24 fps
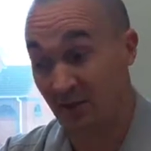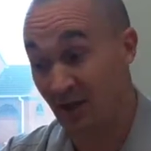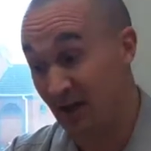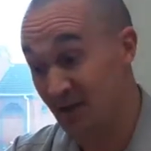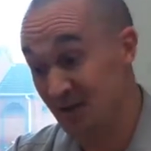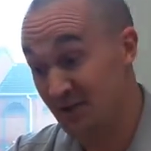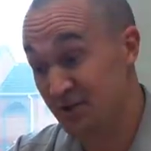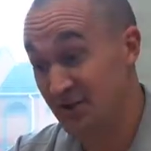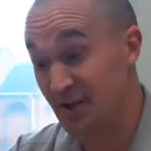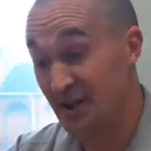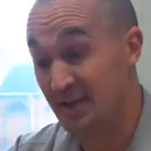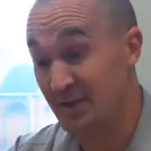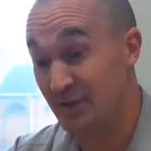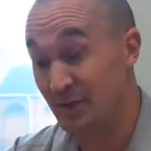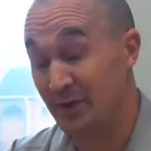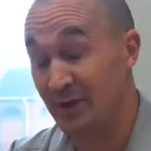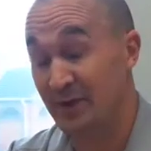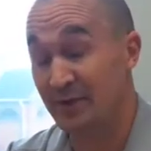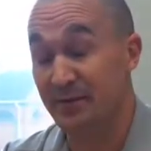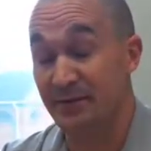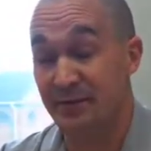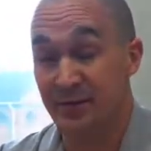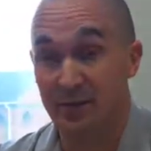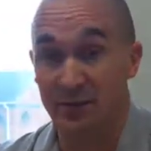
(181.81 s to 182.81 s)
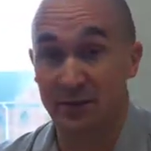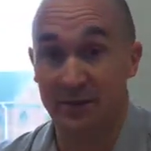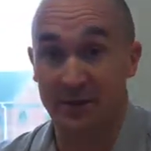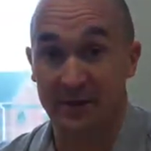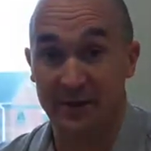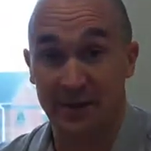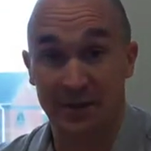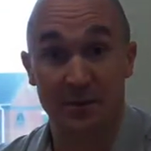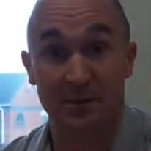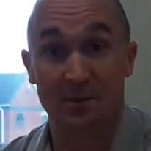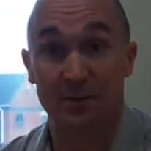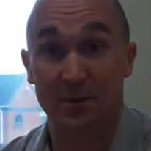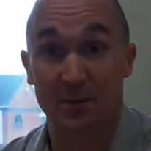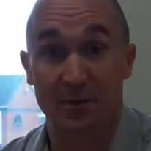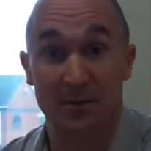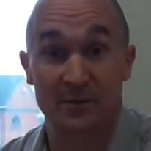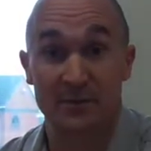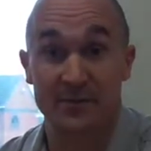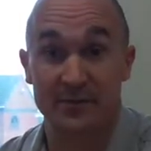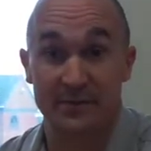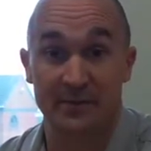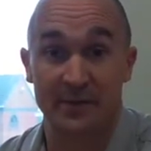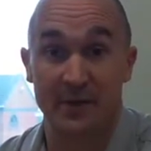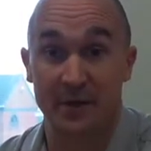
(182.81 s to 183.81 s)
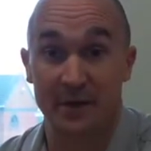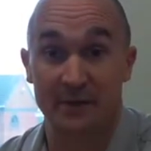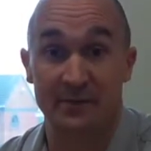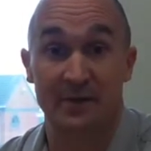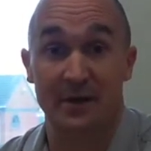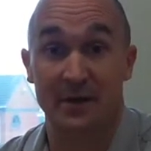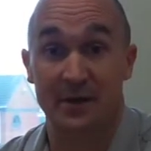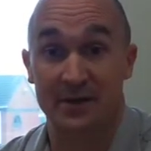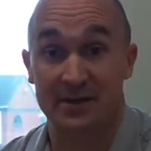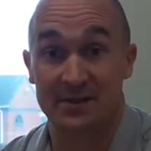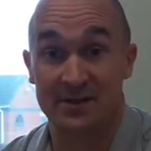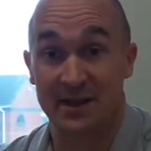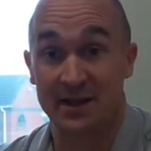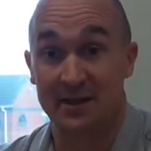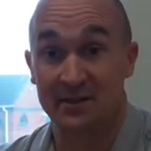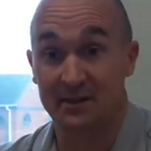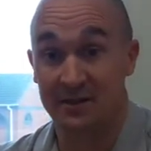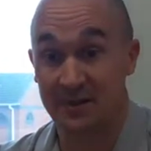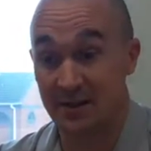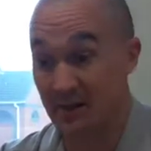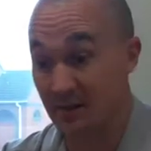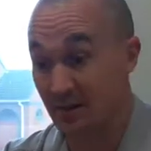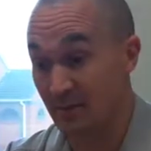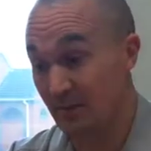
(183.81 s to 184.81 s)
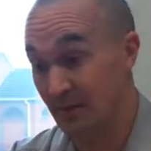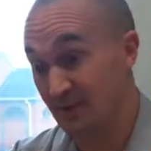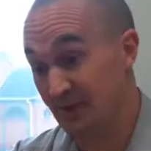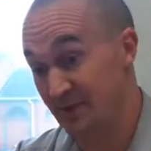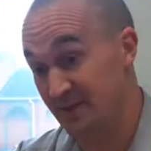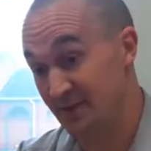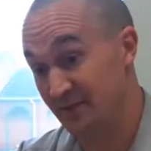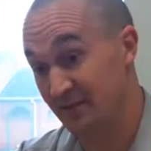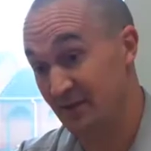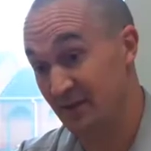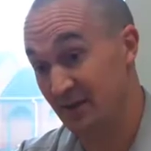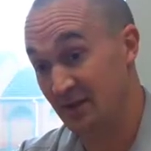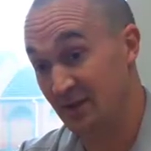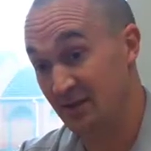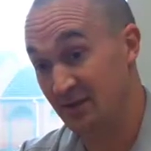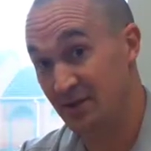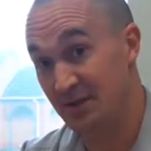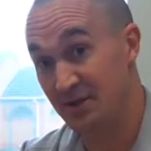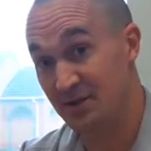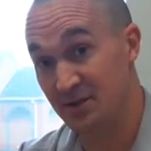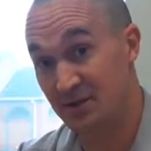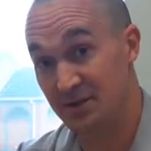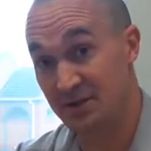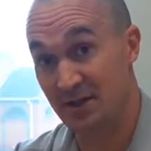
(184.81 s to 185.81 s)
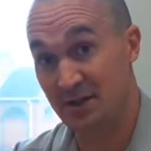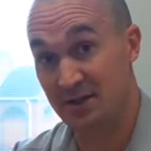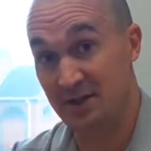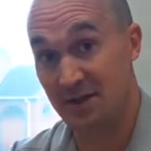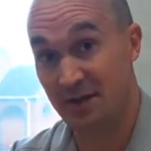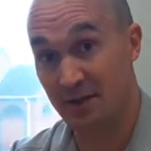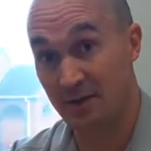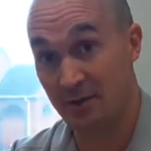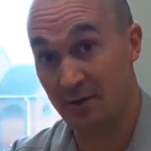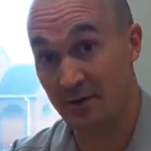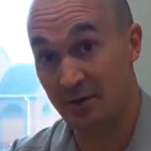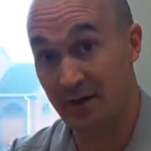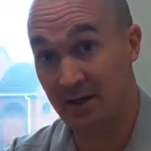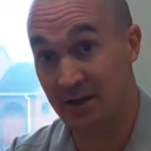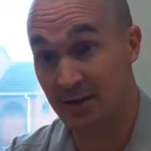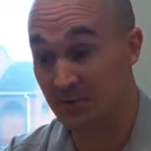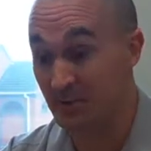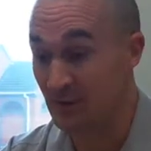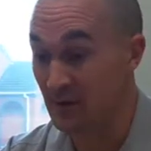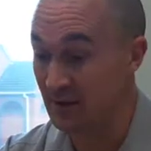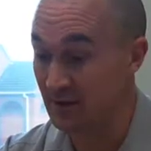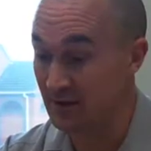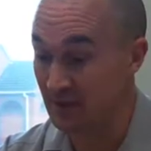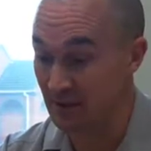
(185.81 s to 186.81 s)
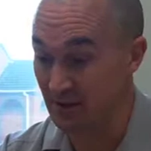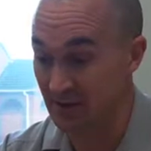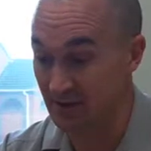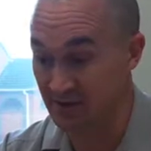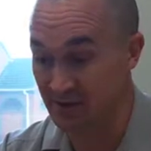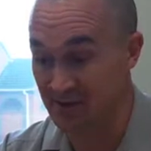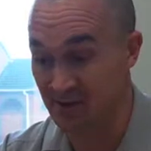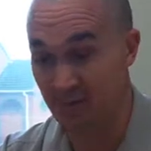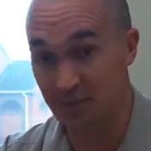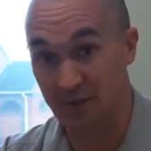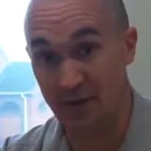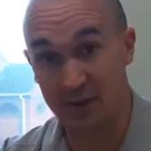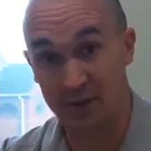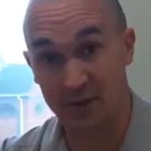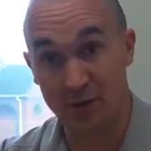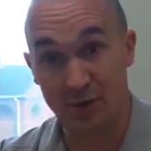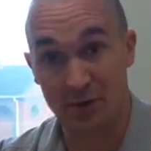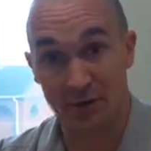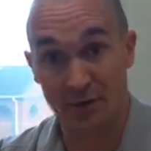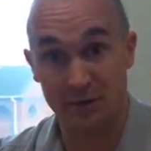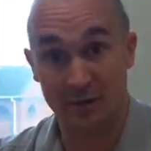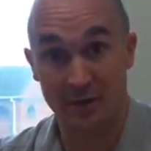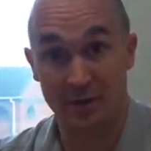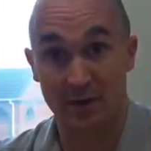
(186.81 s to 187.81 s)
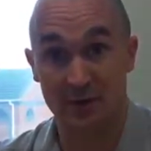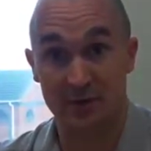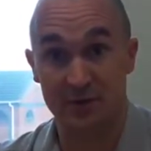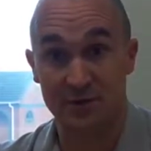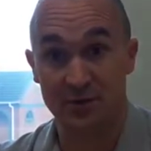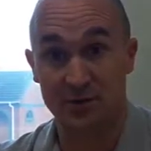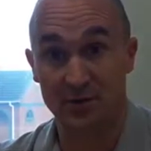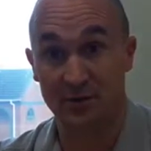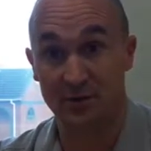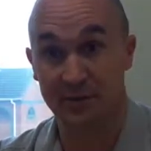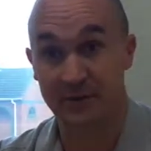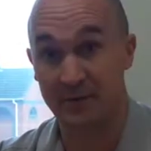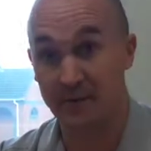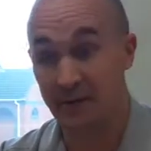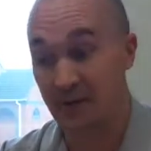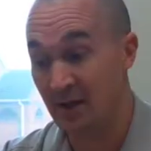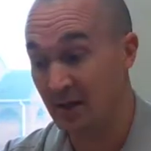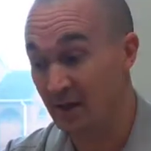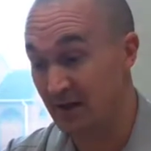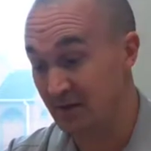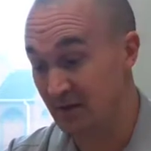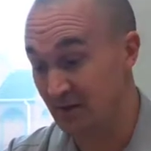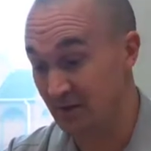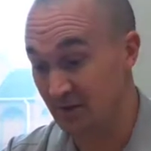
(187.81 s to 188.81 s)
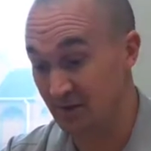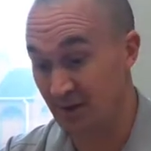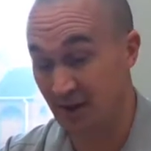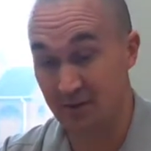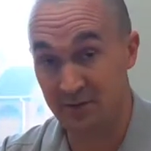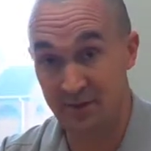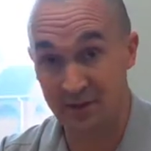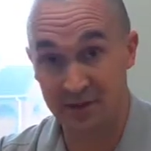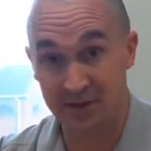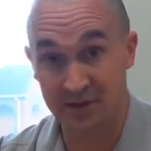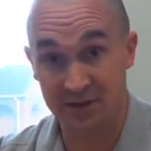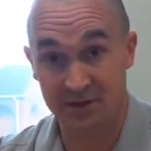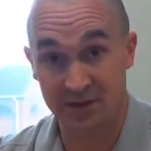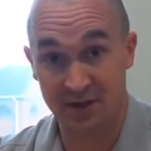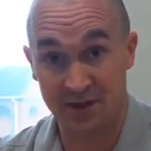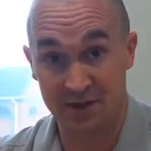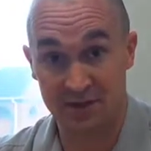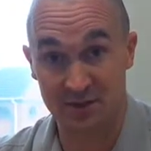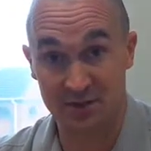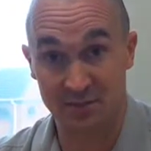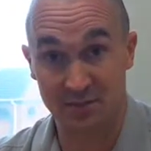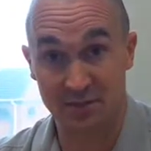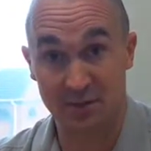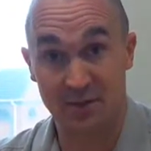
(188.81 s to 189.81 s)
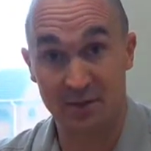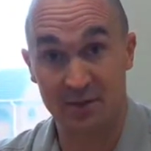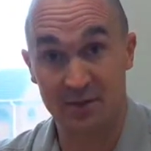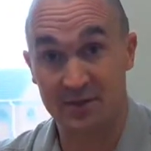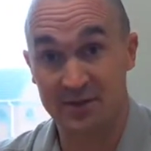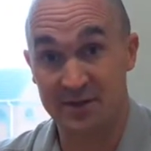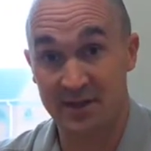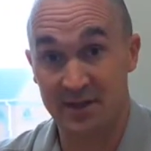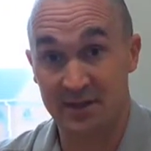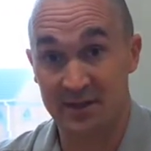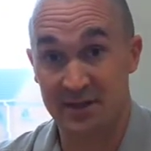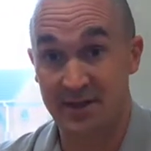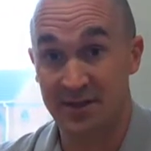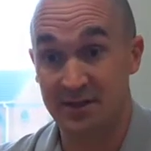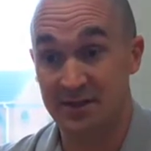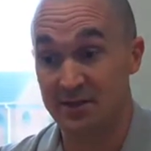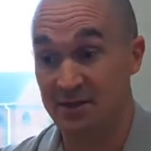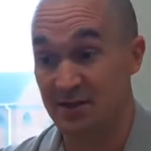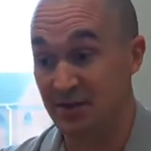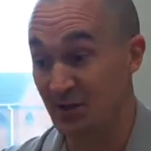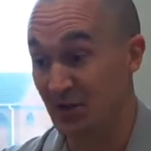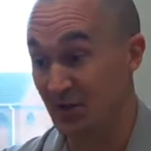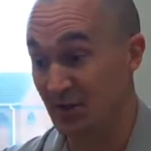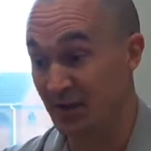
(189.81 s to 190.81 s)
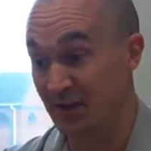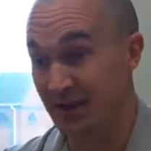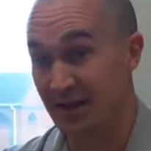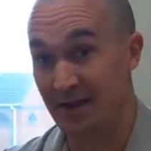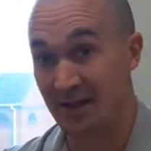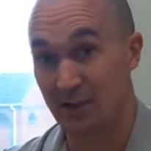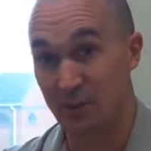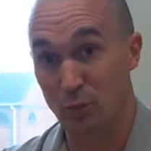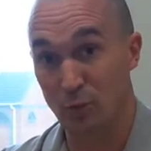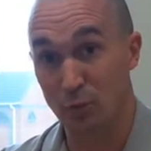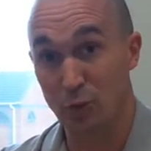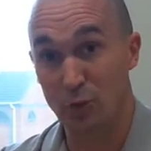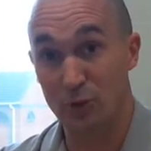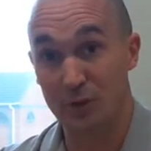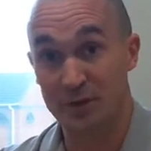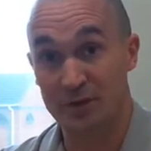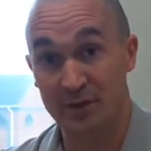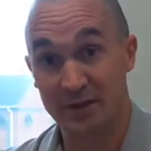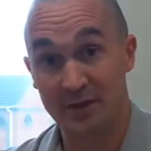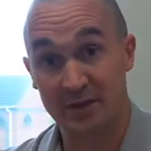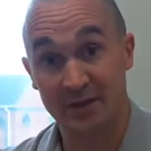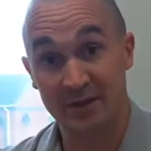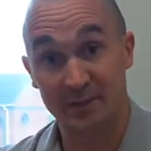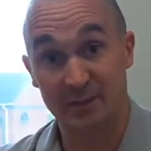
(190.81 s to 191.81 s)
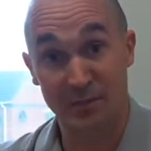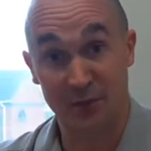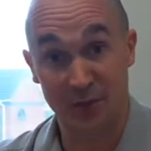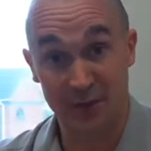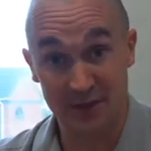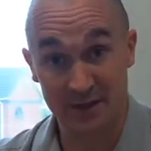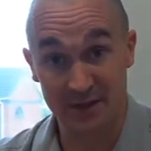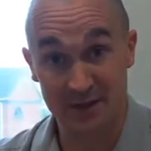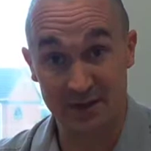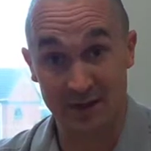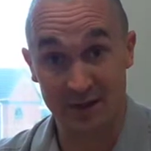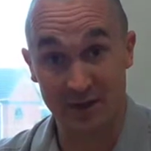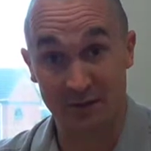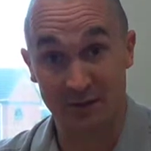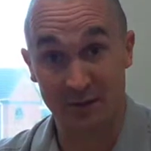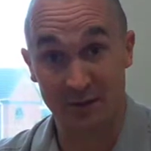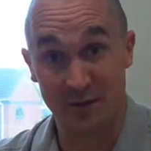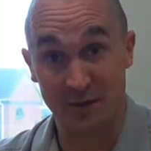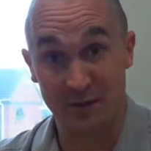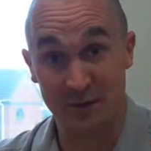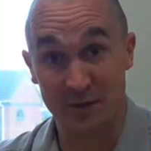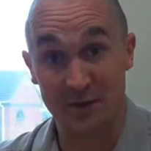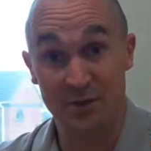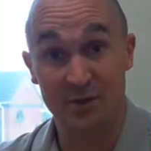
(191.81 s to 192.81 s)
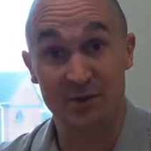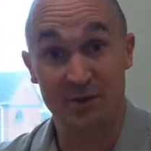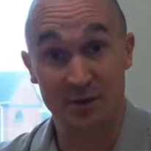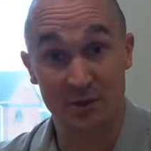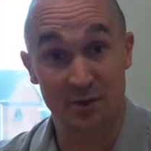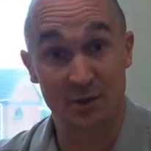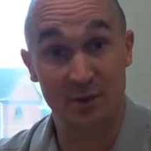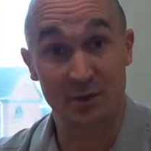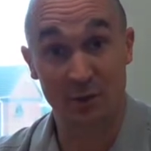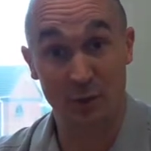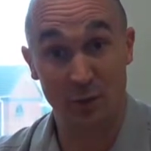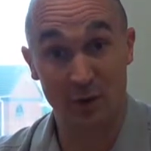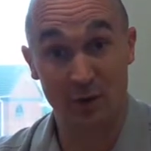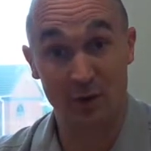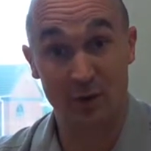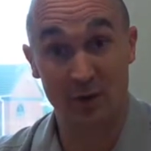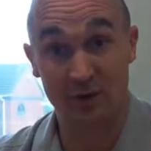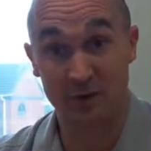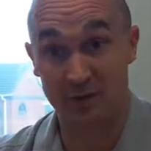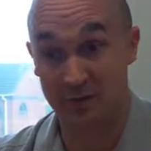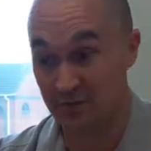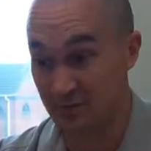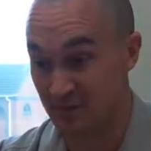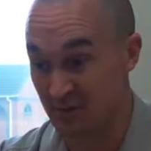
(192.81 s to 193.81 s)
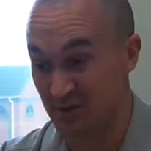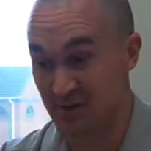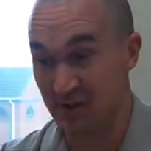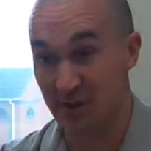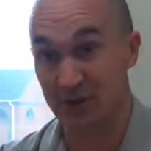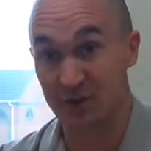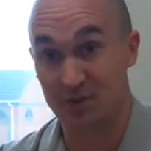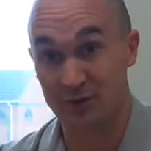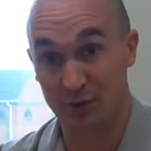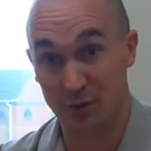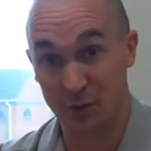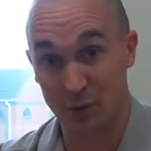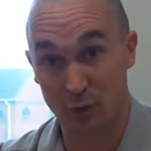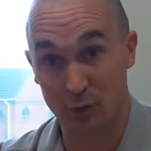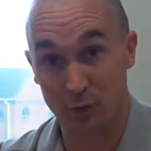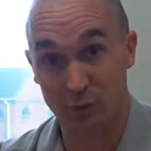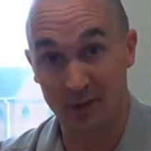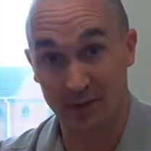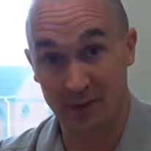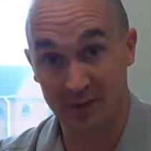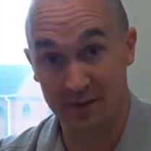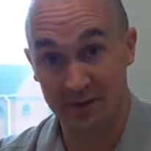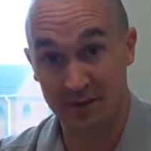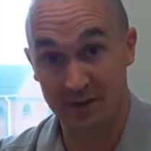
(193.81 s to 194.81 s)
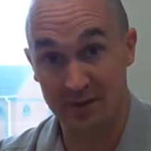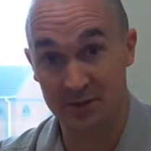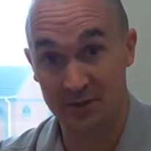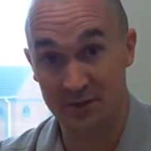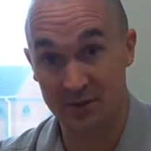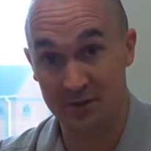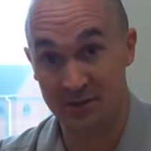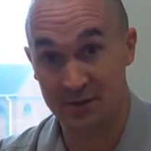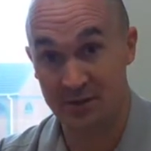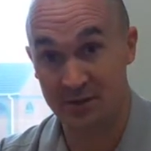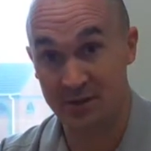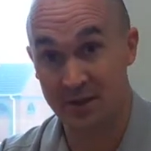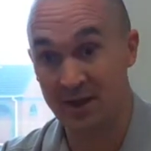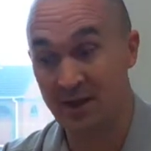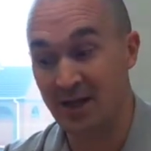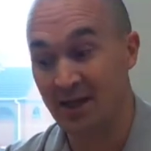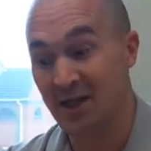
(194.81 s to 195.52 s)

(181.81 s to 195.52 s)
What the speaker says: I genuinely feel that it improves firefighter safety, because if the conditions deteriorate, you can simply knock the branch off. You don't need to change your branch settings. You can let the water that you've put into the environment do the work, start to cool the conditions,